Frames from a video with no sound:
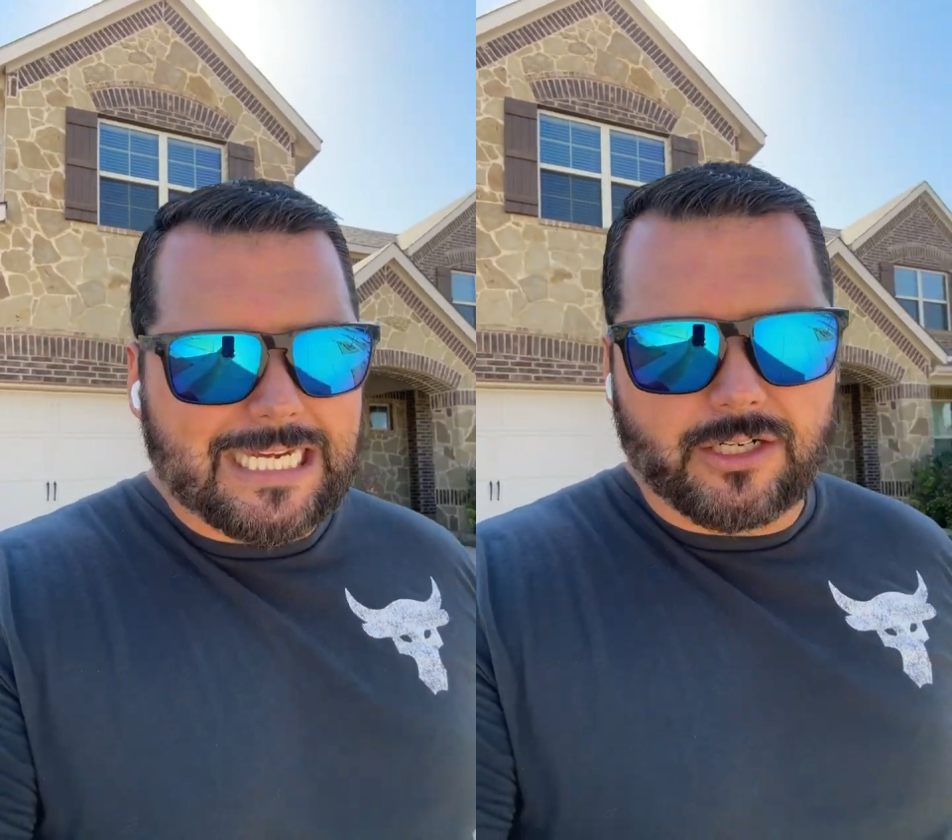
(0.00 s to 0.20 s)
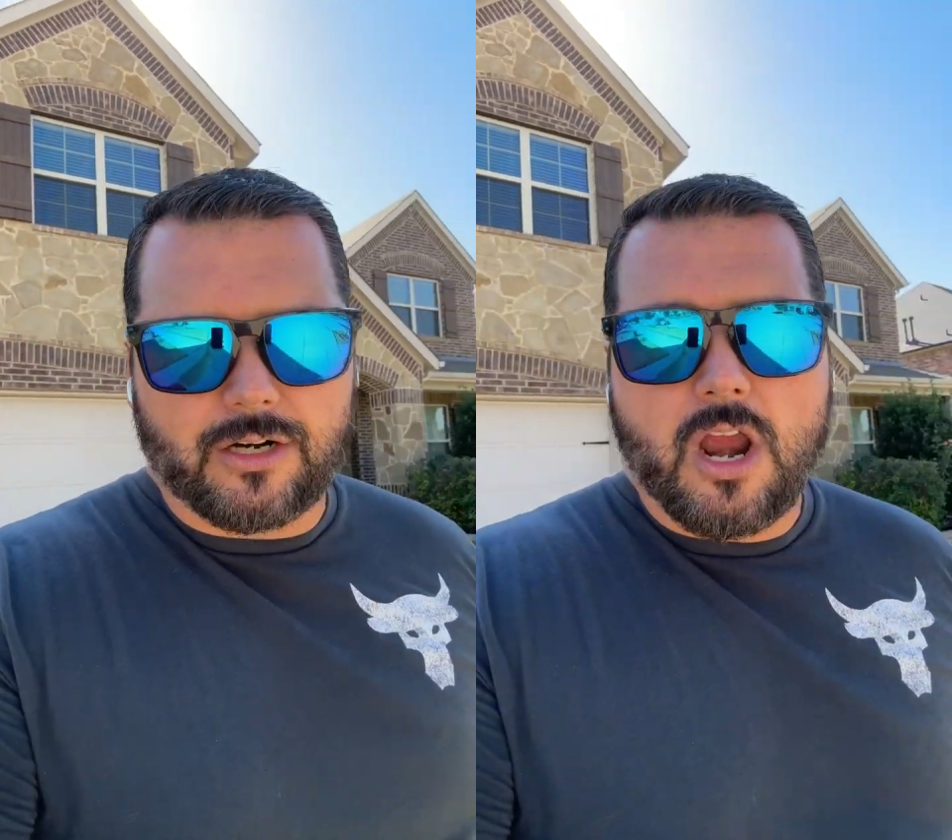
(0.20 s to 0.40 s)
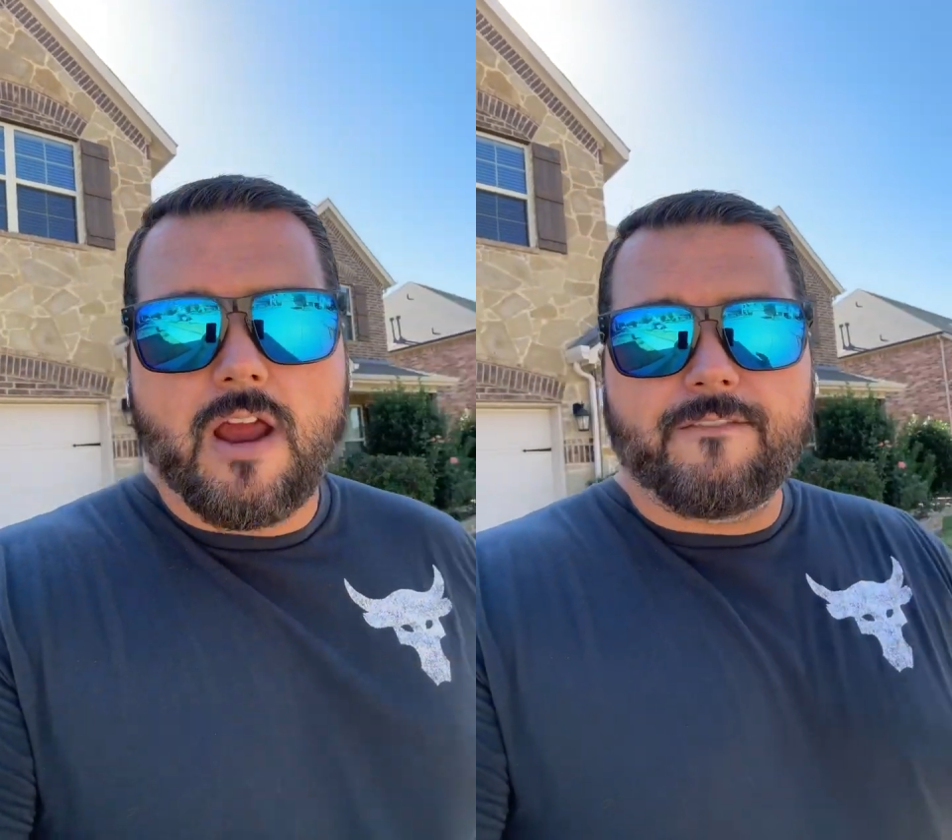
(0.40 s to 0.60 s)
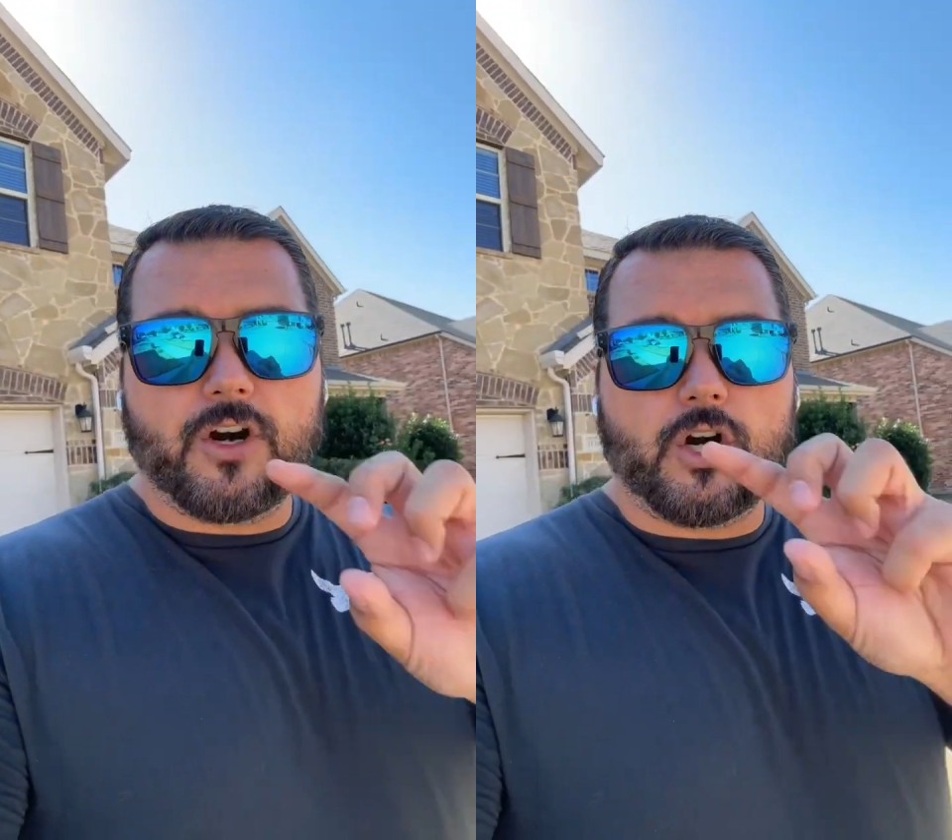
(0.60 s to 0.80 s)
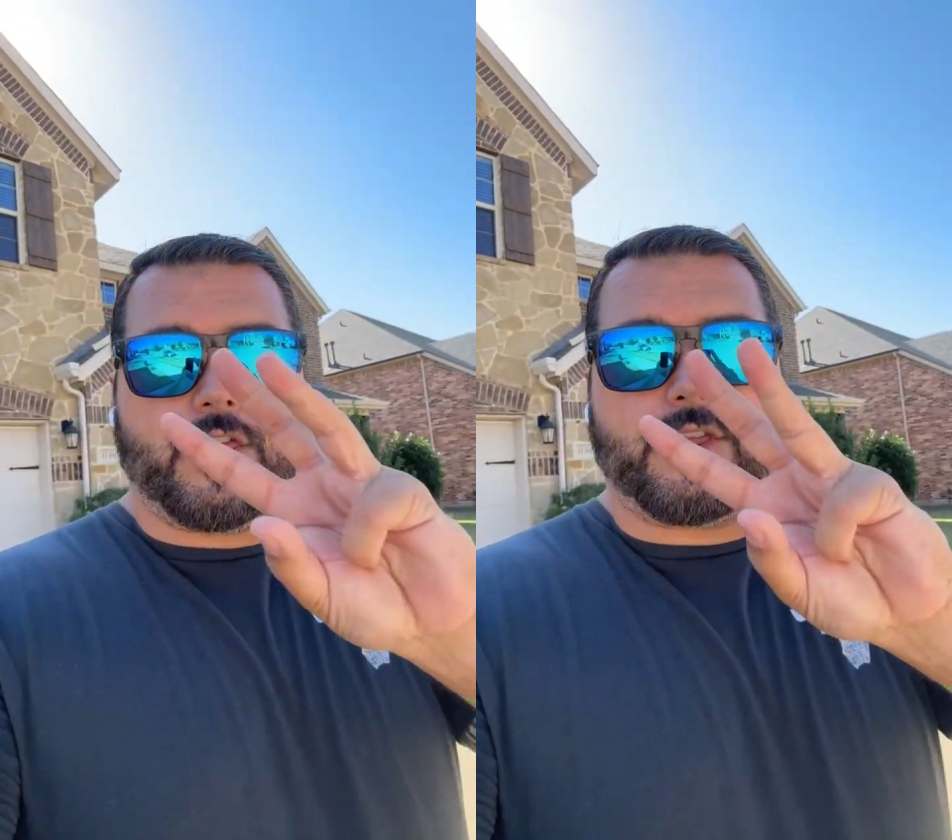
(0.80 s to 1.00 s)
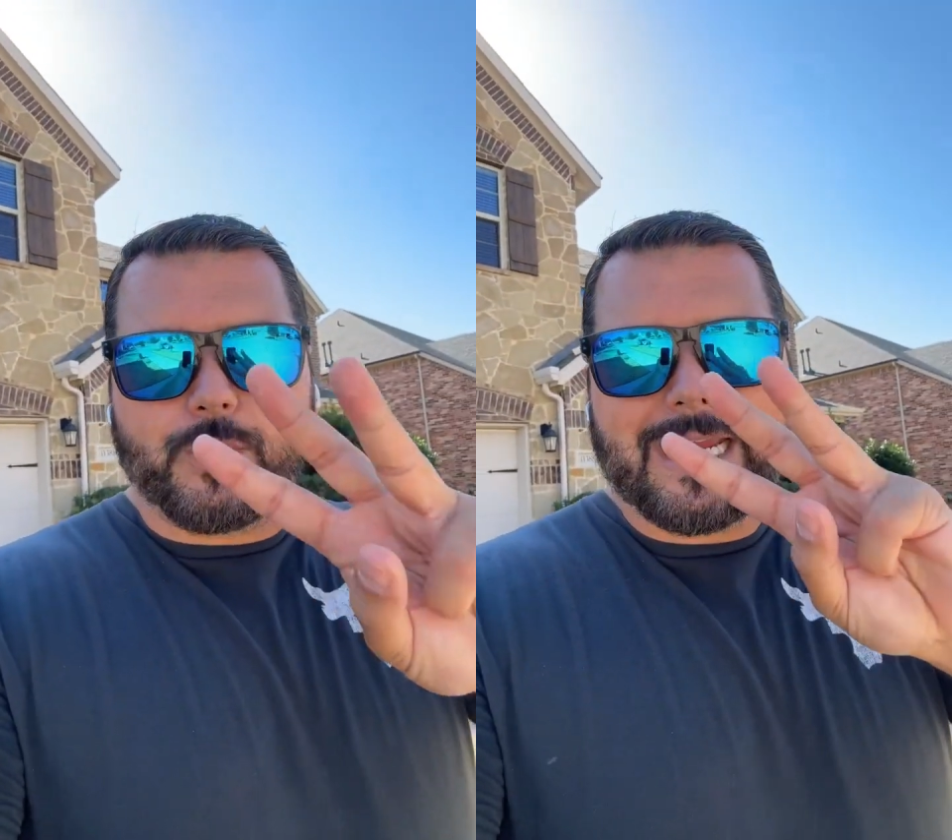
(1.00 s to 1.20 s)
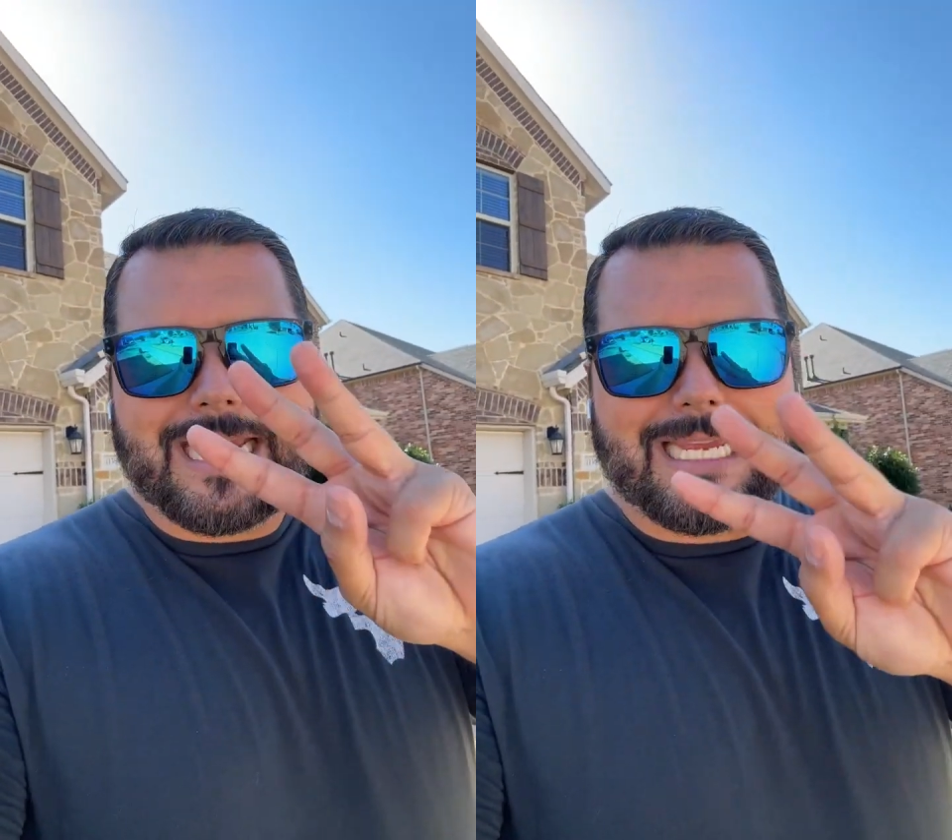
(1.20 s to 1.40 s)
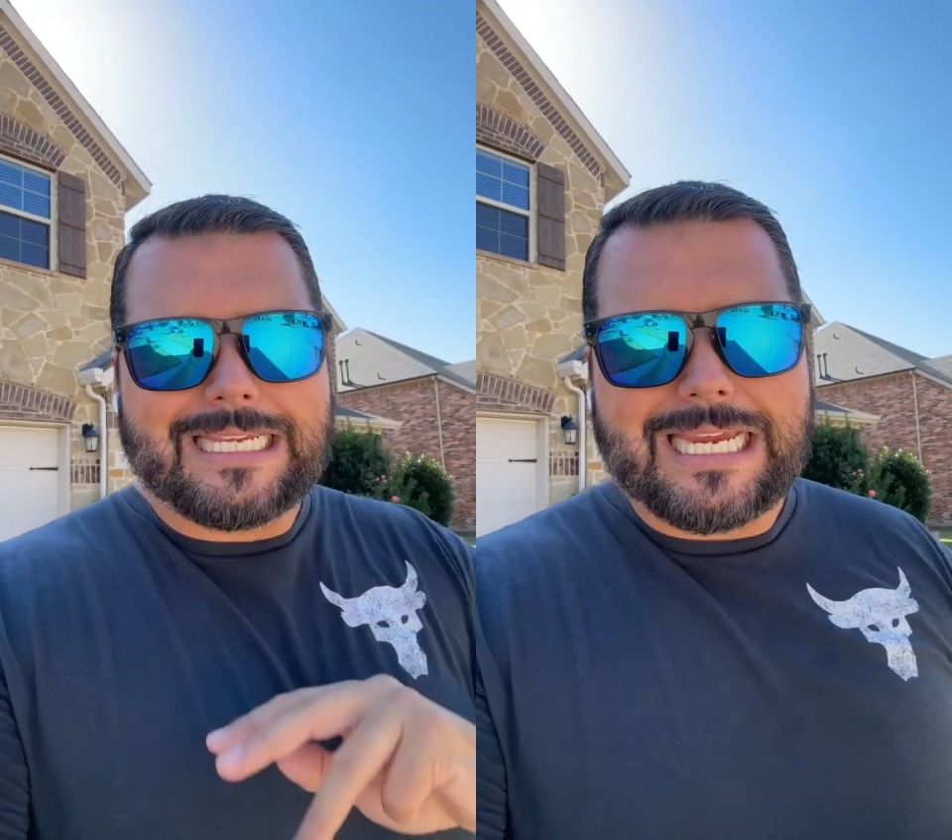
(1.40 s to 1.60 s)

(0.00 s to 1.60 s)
year for 3